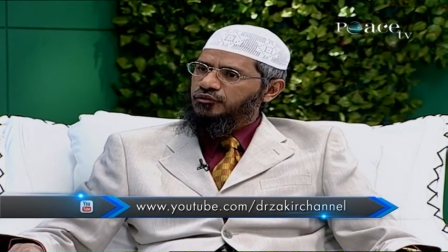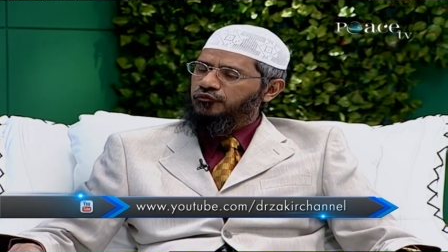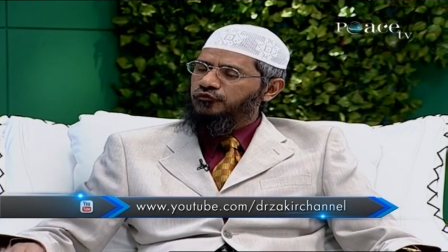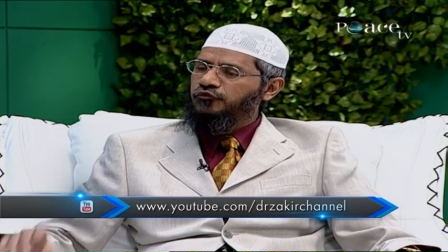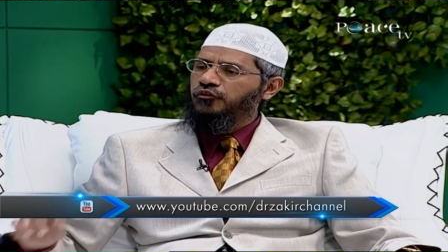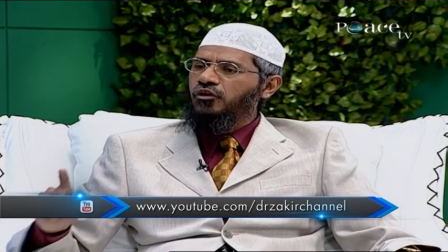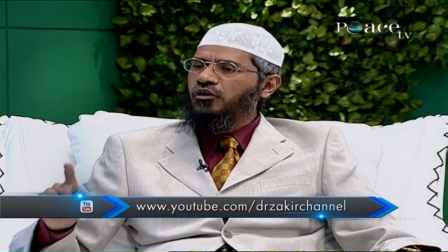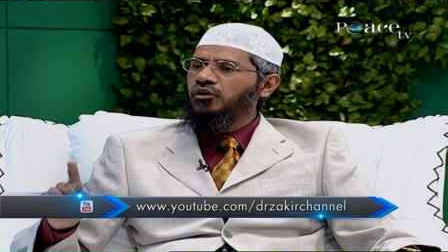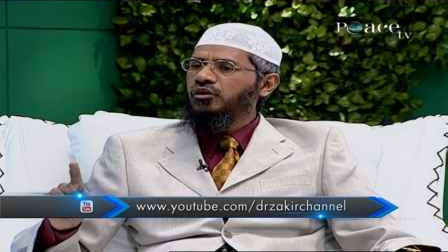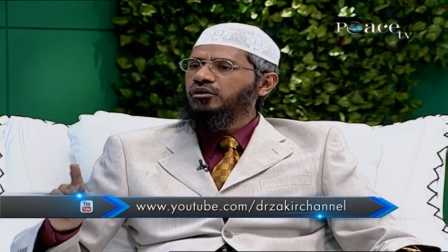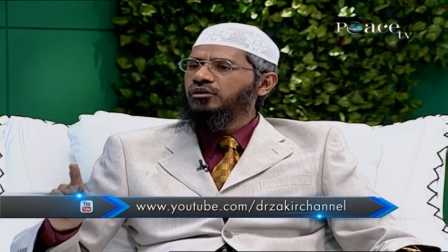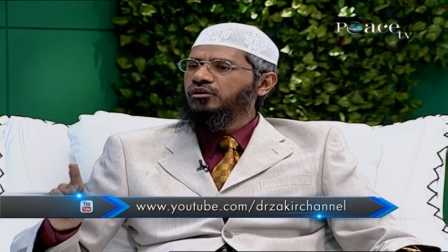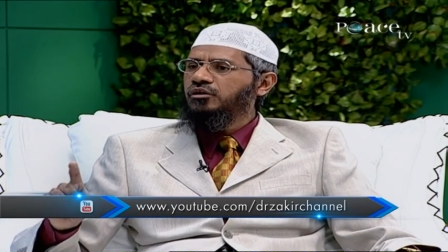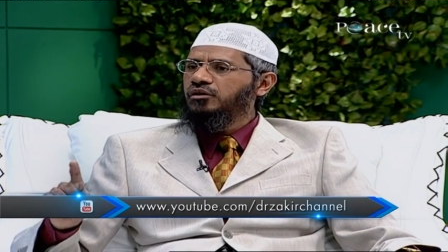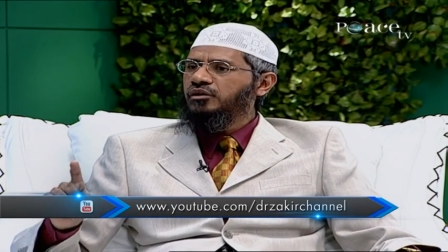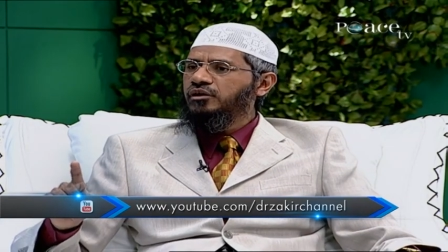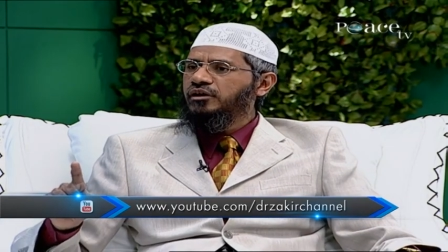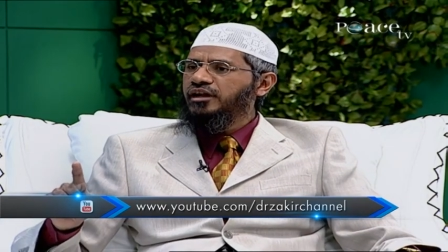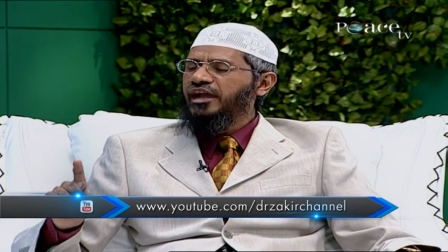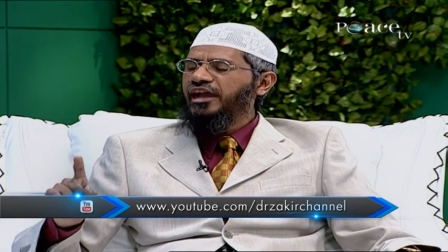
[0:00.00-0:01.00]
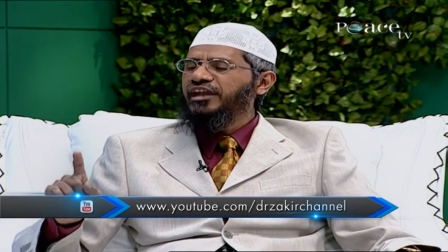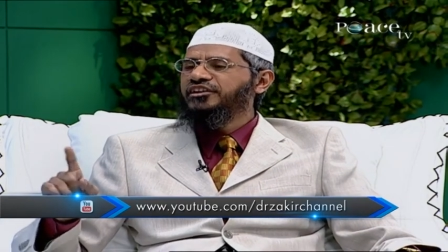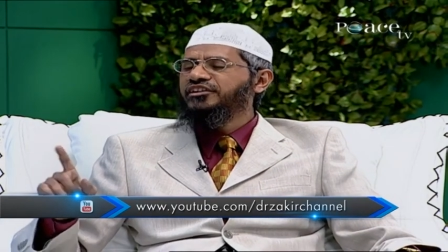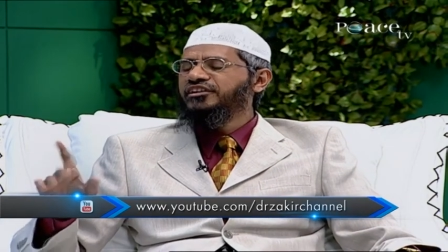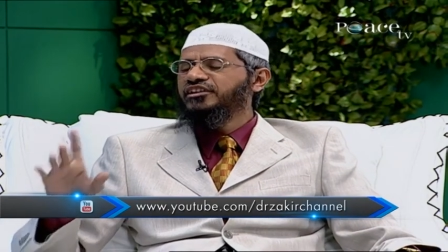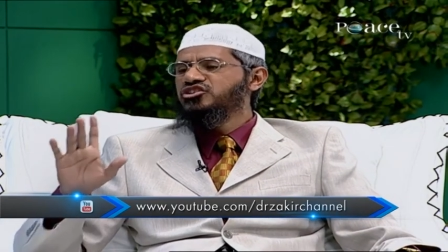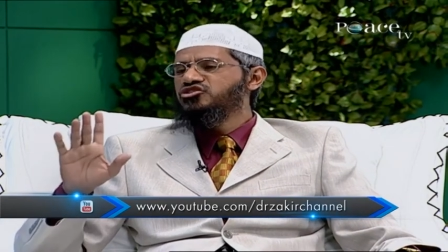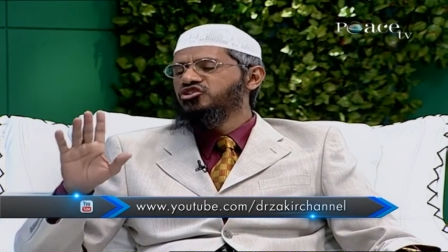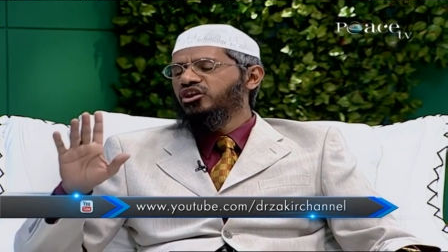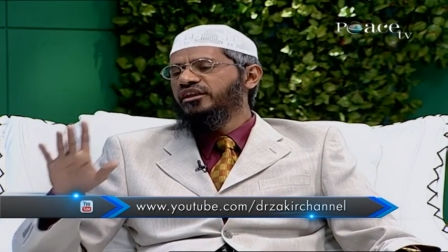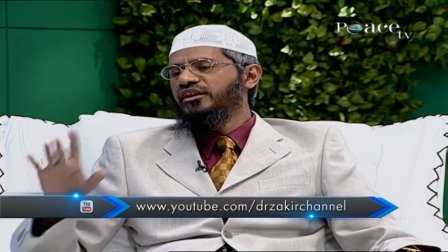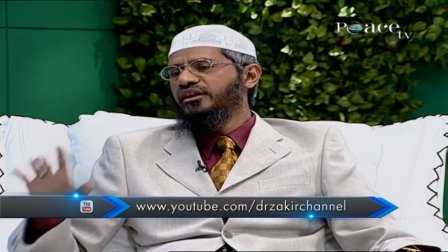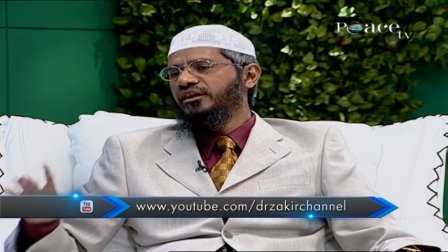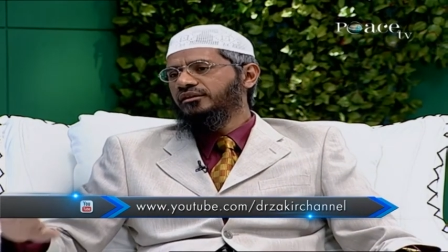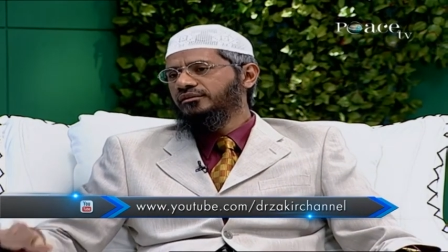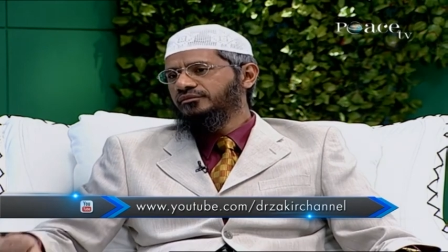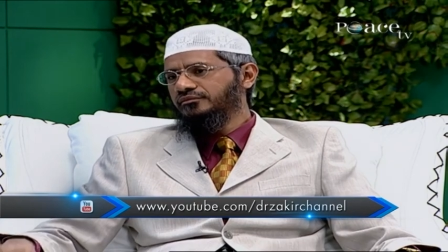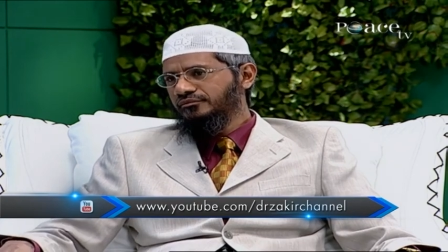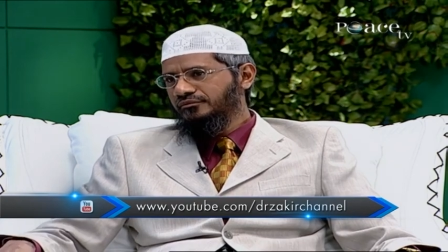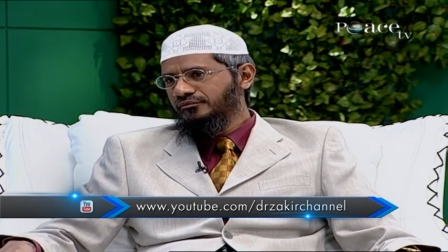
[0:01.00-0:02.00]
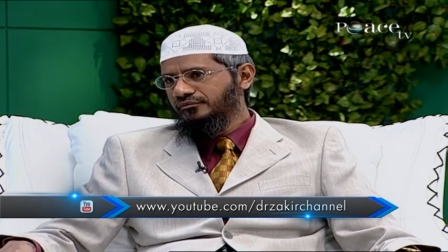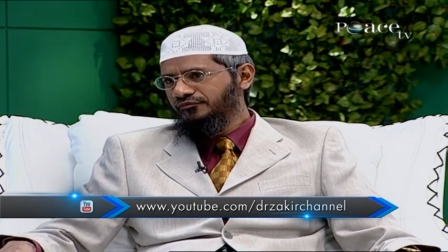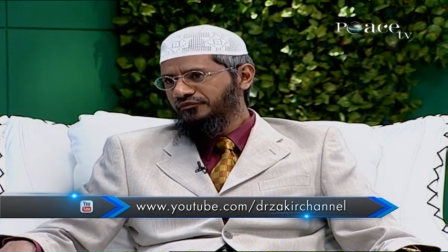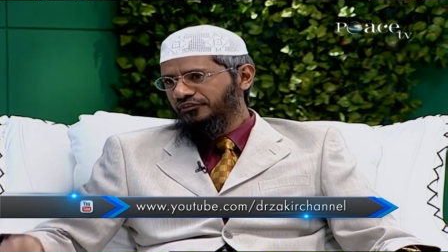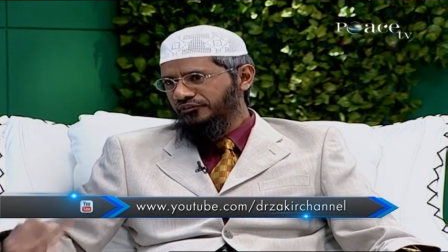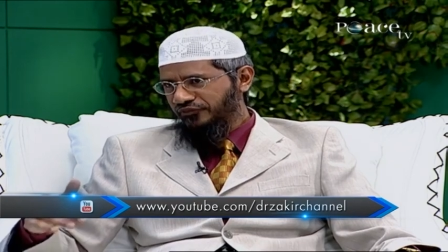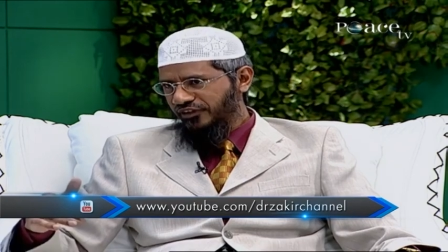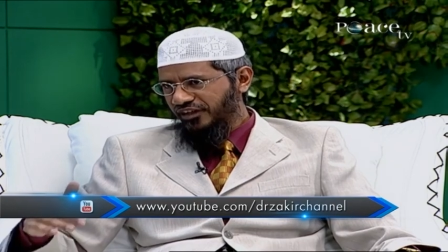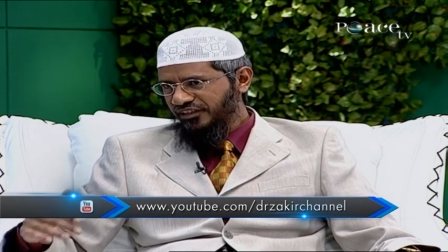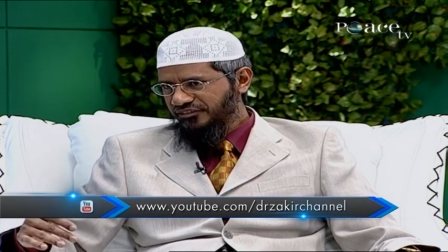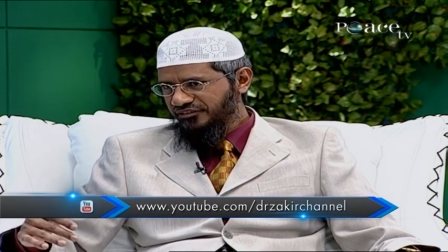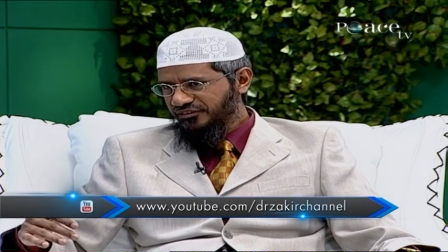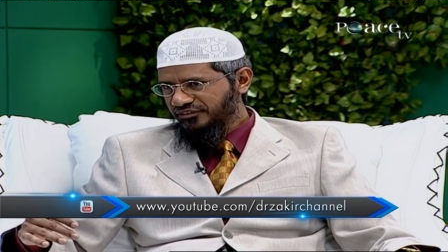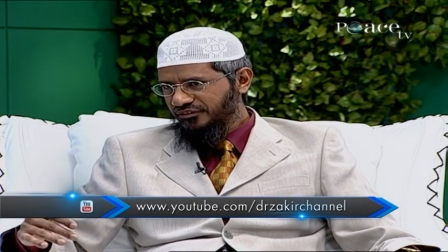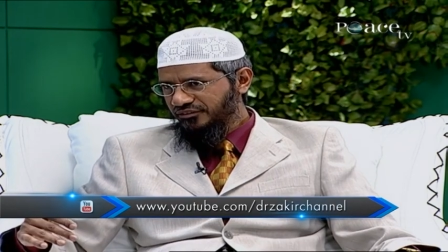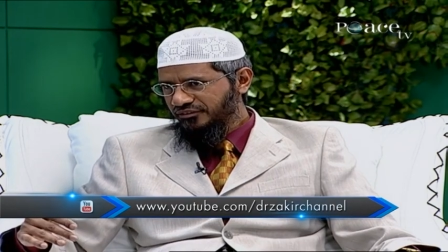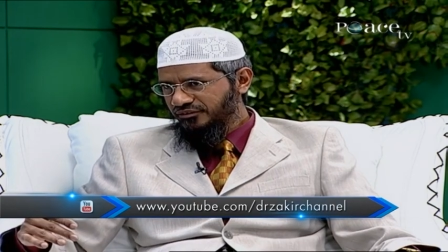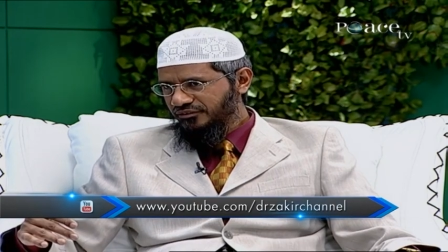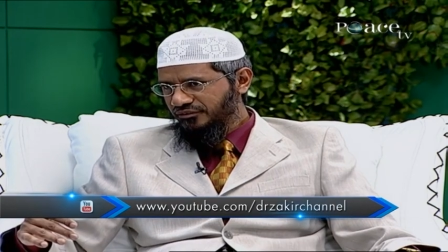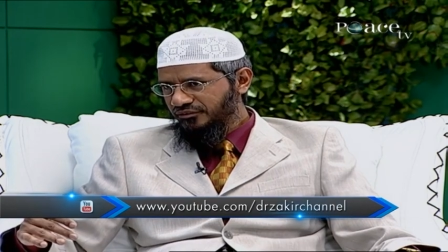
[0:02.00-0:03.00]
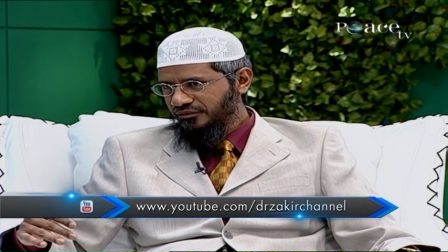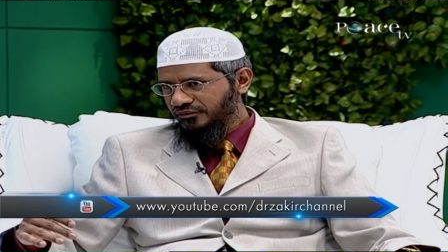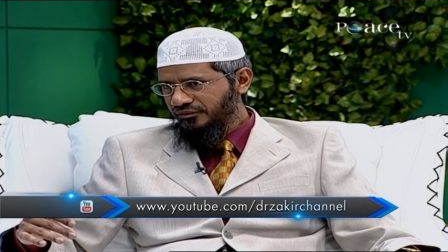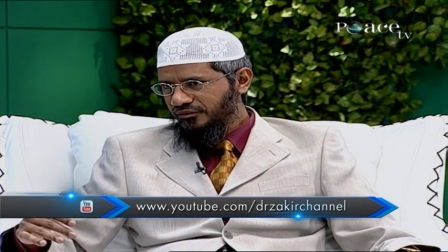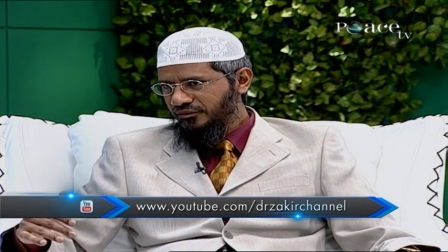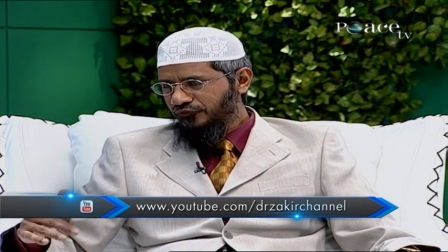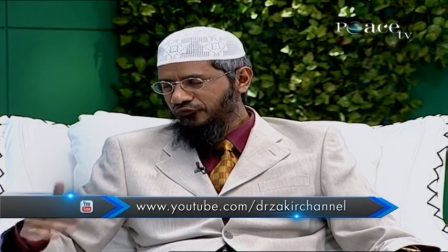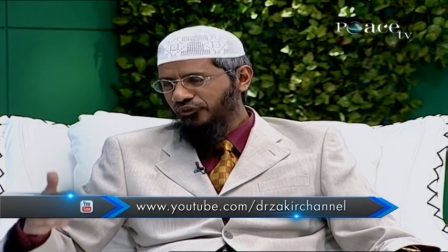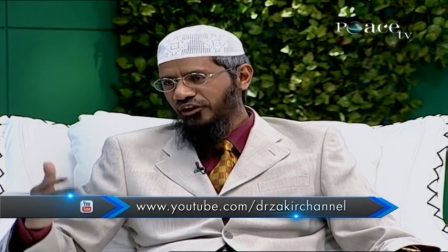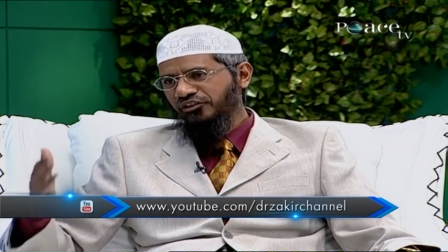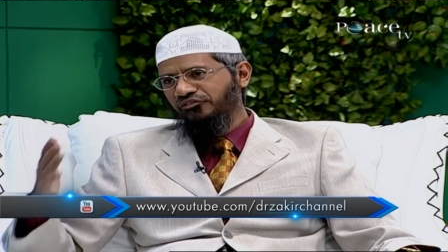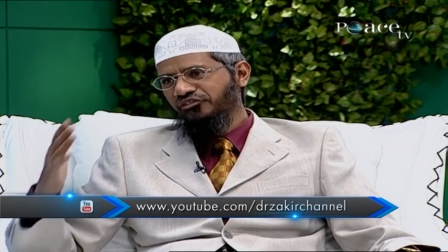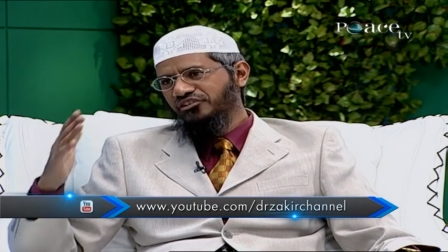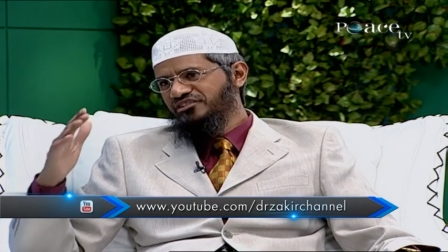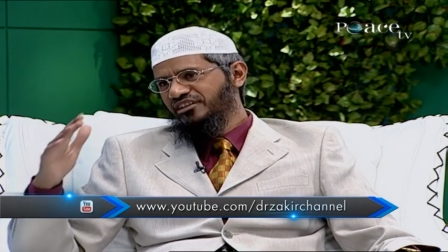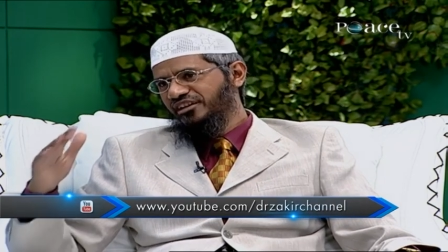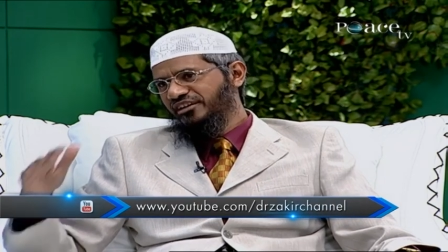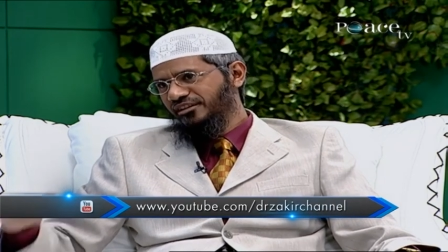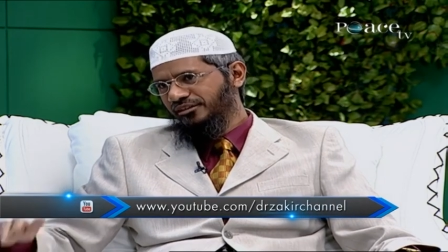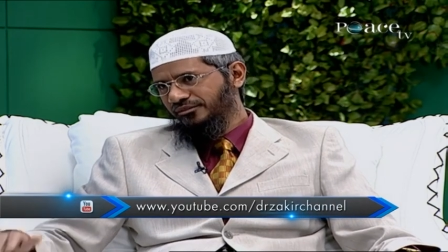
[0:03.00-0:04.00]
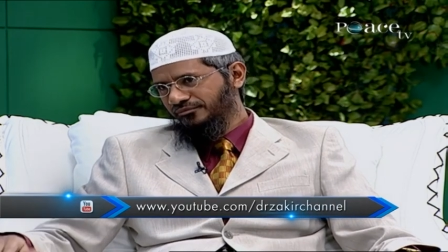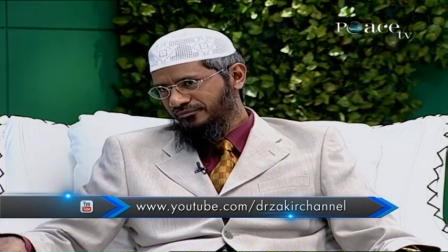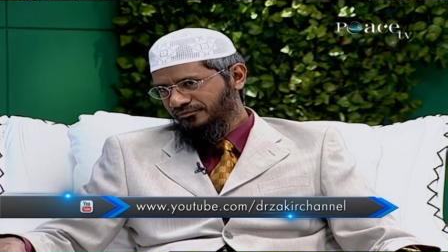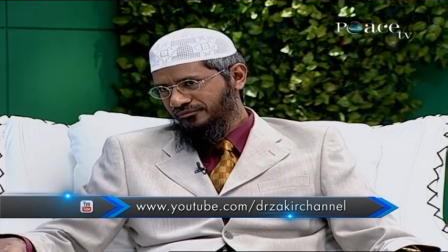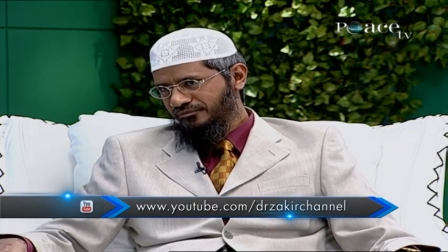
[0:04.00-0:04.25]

for entering Jannah. We fast for entering Jannah.